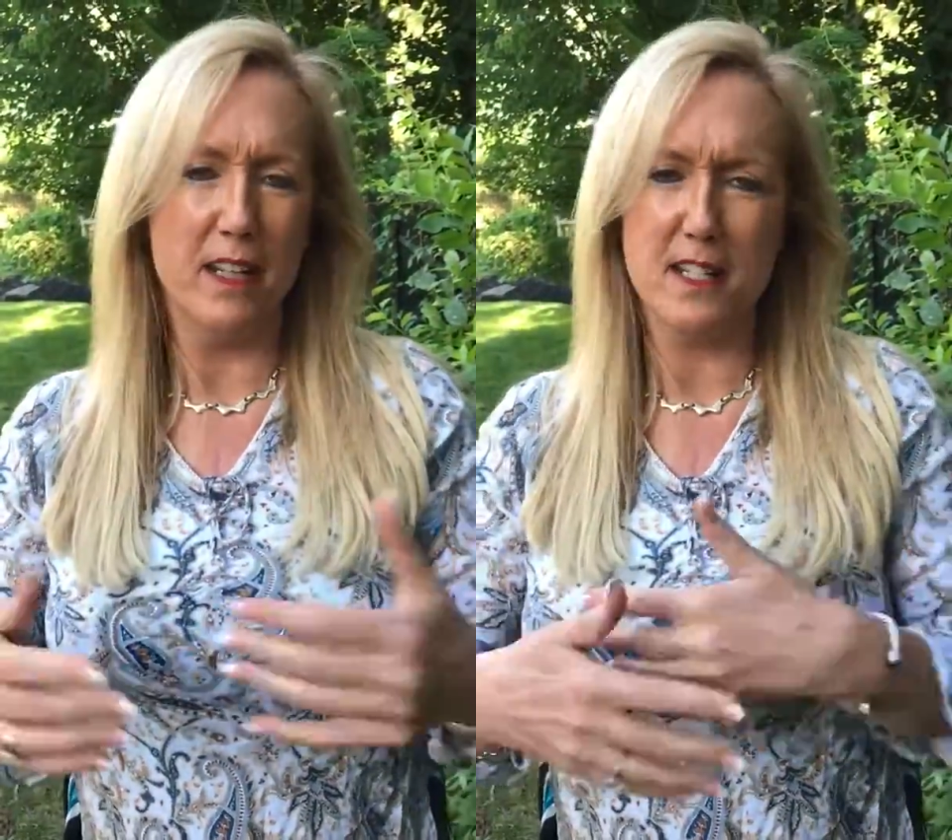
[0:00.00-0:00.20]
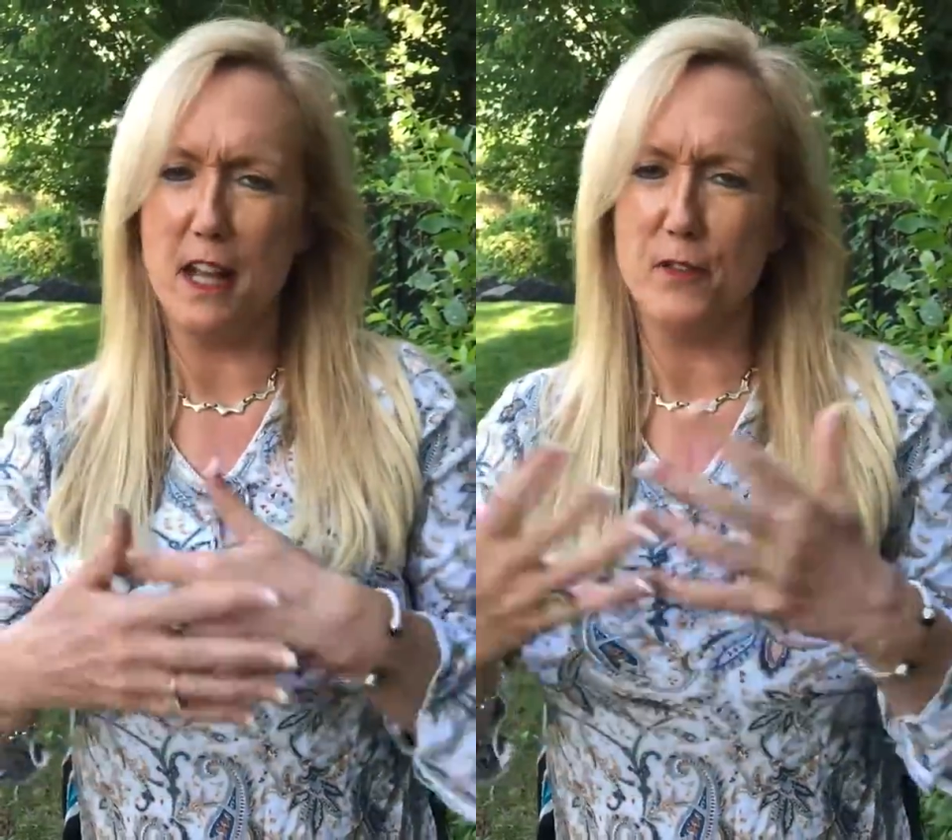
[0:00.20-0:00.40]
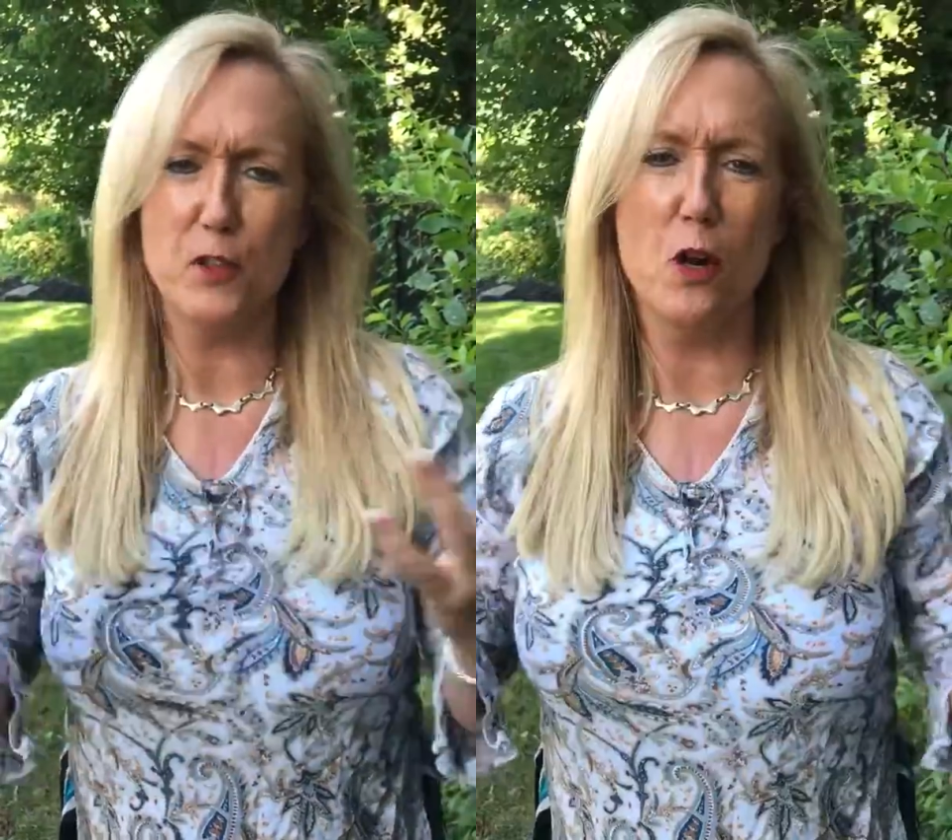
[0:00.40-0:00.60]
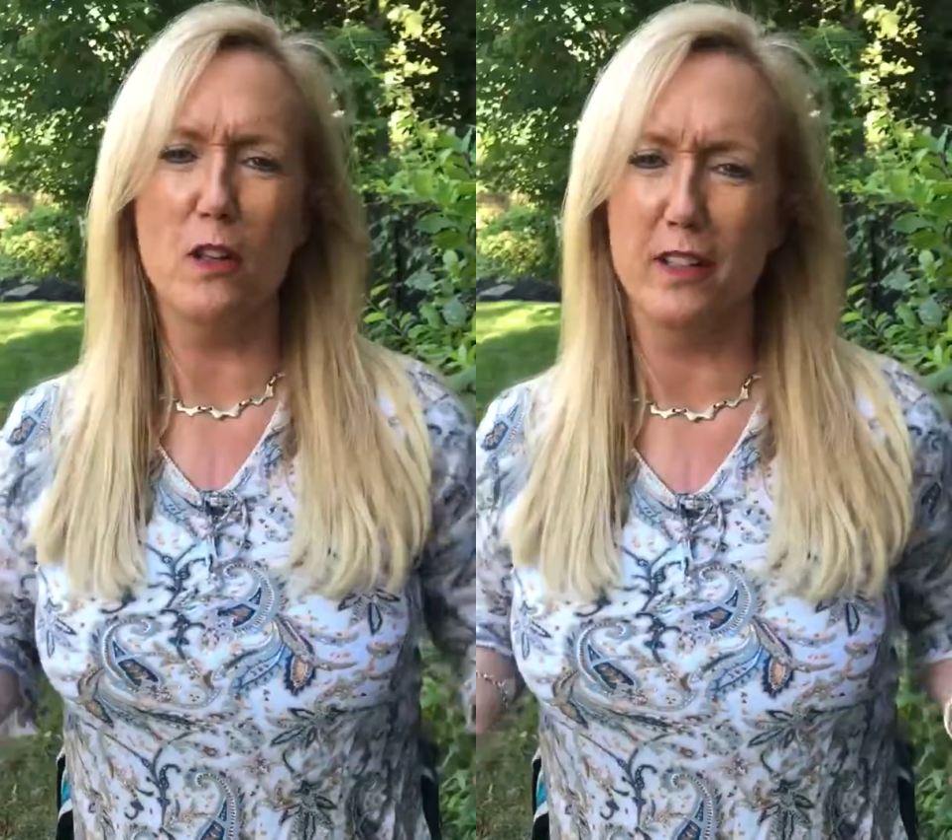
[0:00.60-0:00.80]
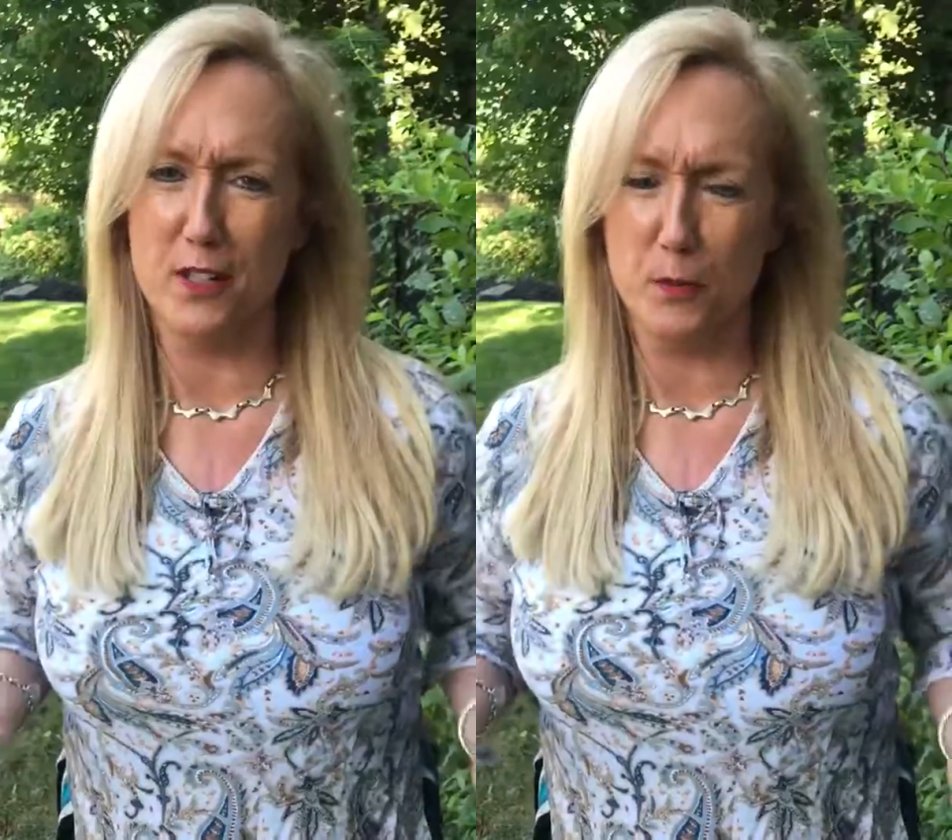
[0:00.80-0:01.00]
because after
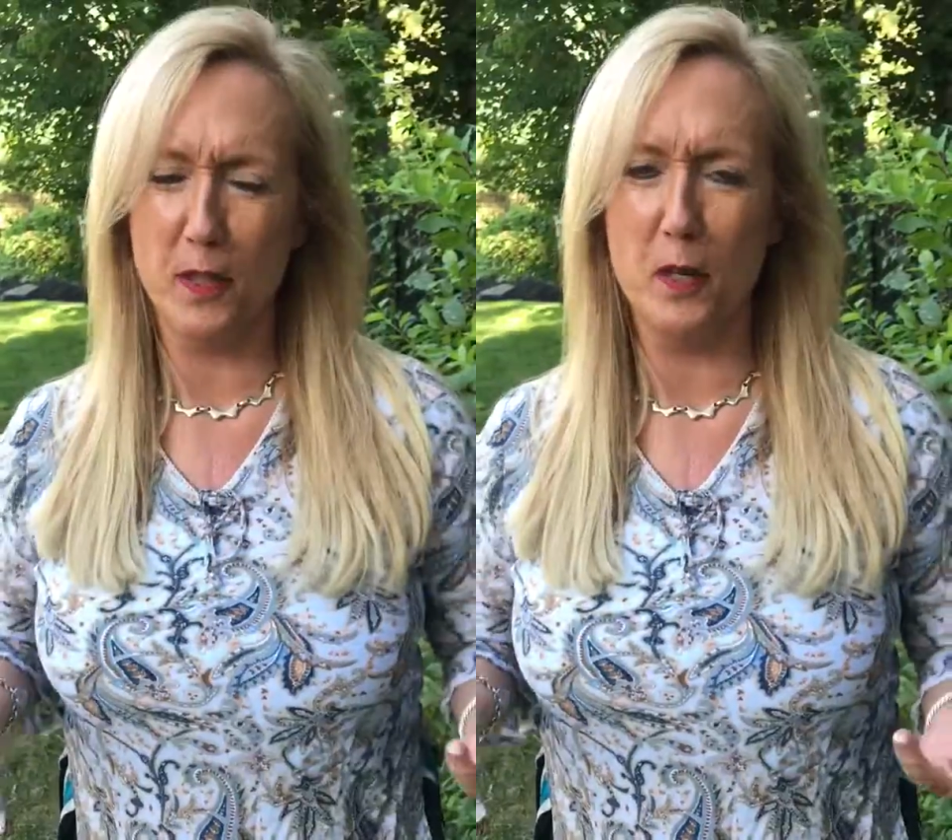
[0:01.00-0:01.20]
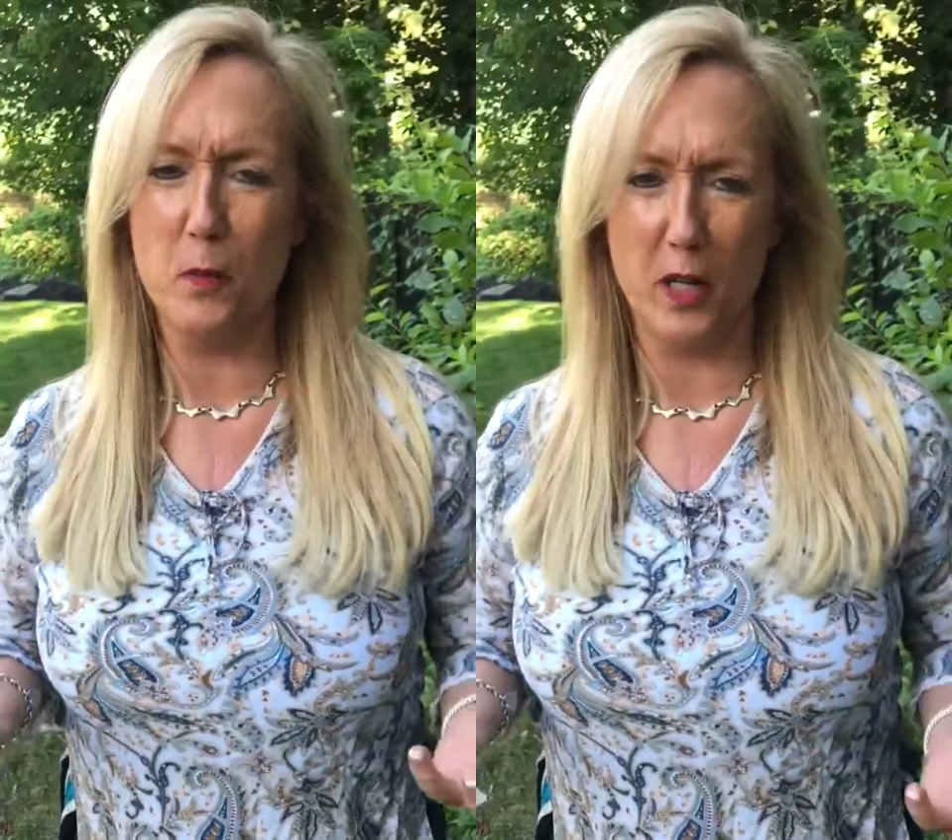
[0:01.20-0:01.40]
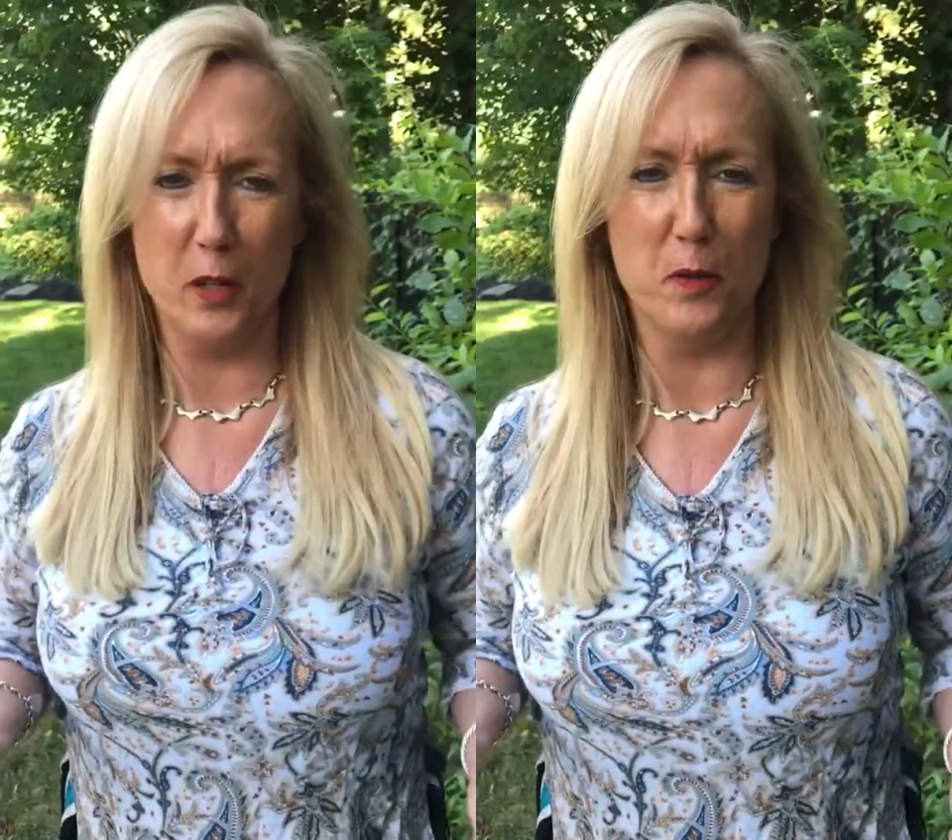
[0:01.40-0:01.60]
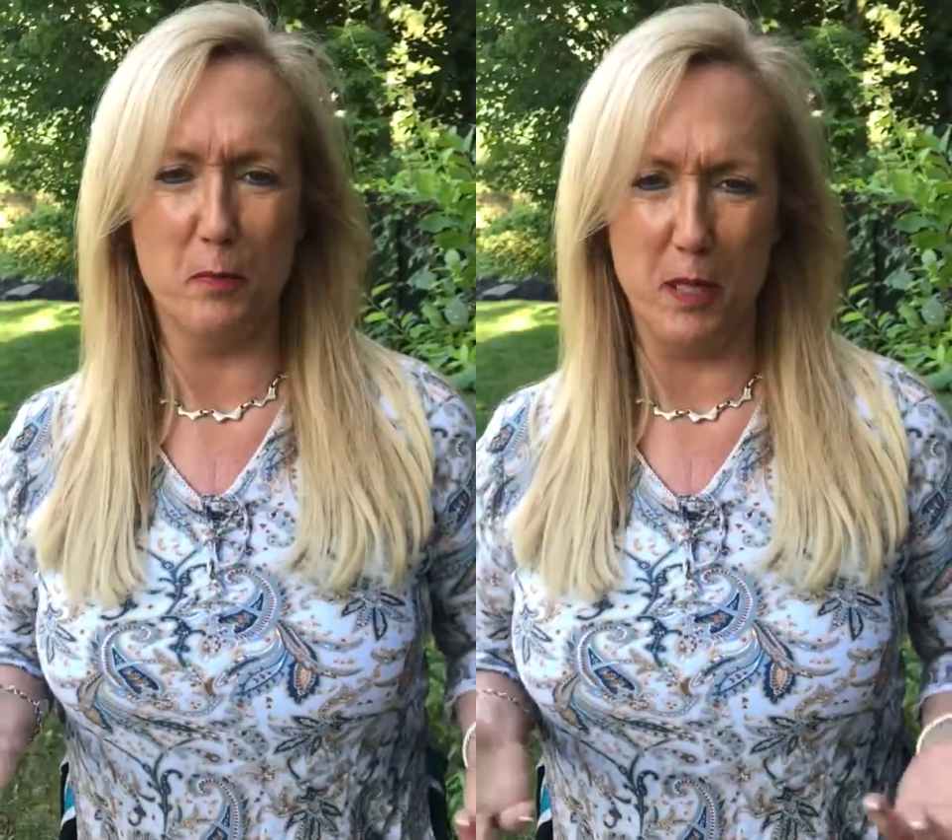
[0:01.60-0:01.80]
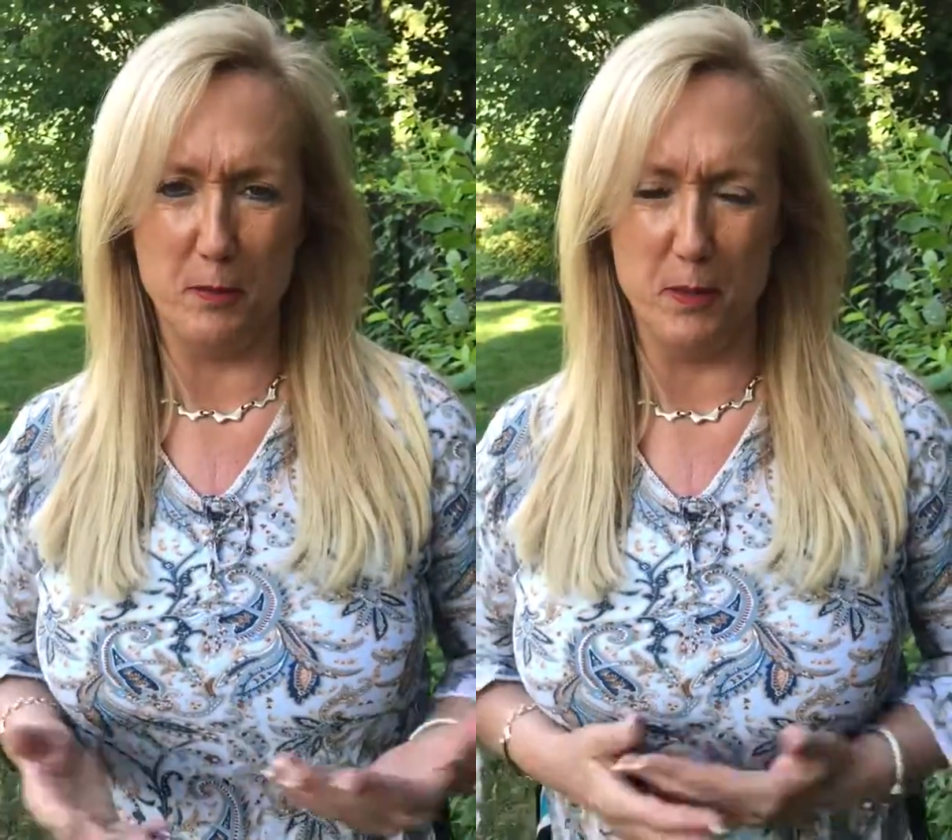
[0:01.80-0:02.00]
all, it's really working
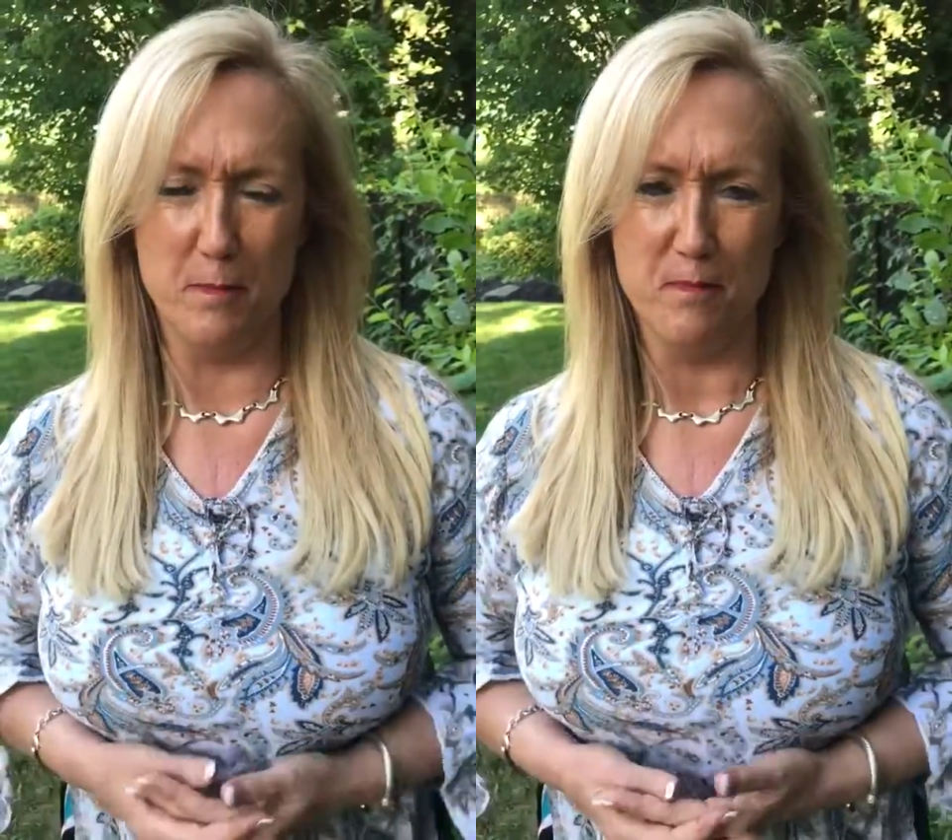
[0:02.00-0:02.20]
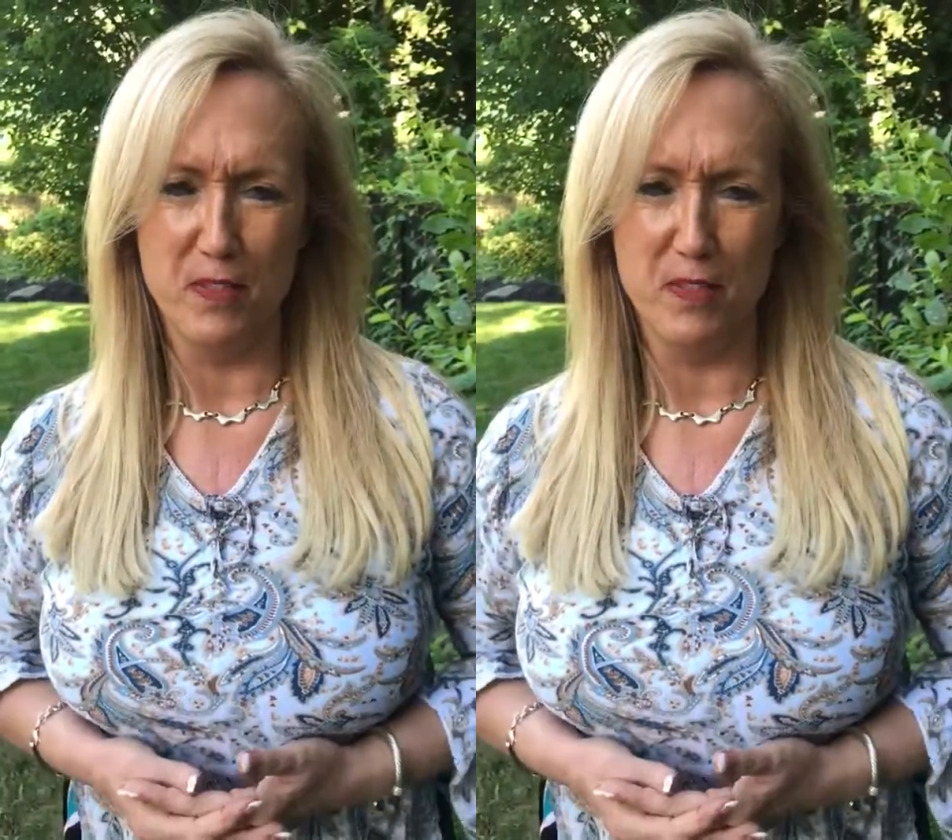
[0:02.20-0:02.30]
with people.